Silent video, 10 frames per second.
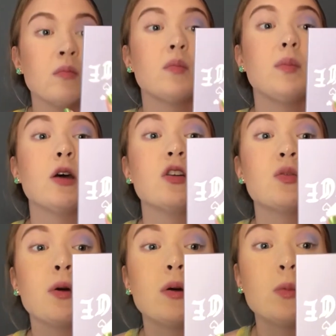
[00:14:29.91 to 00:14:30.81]
Now this
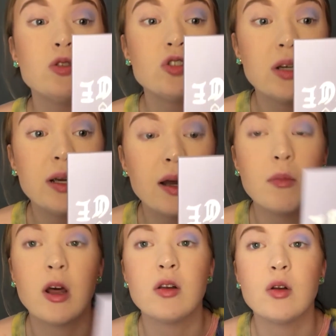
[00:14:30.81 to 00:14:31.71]
purple shade I'm
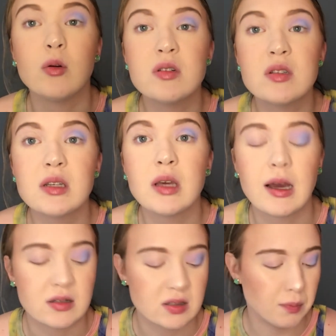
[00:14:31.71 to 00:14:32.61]
not noticing
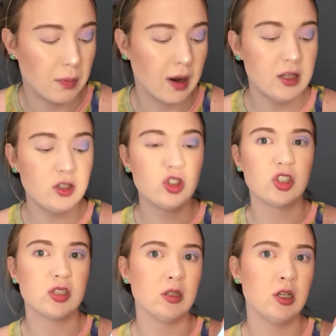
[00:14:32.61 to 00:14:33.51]
as much,
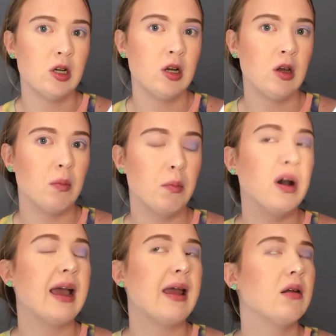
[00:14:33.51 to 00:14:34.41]

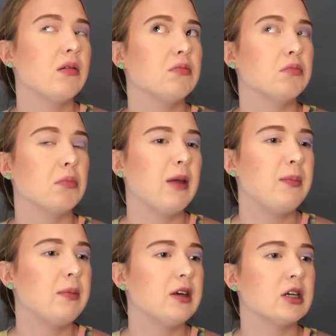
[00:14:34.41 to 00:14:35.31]
but might
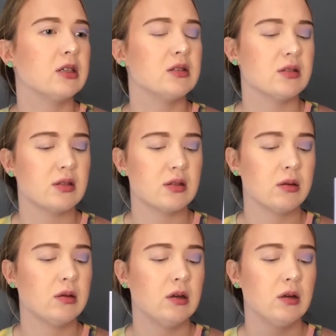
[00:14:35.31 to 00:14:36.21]
be because
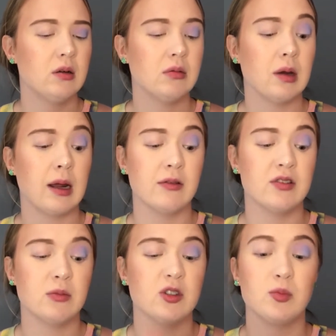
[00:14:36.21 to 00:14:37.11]
I have
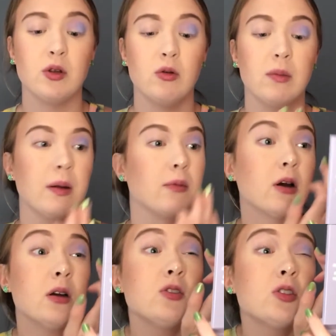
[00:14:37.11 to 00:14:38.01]
so much blue on my
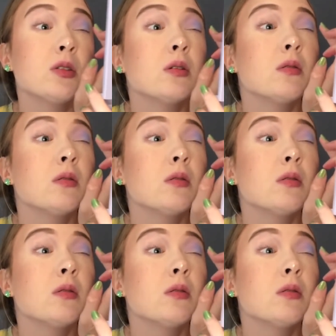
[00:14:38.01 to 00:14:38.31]
brush.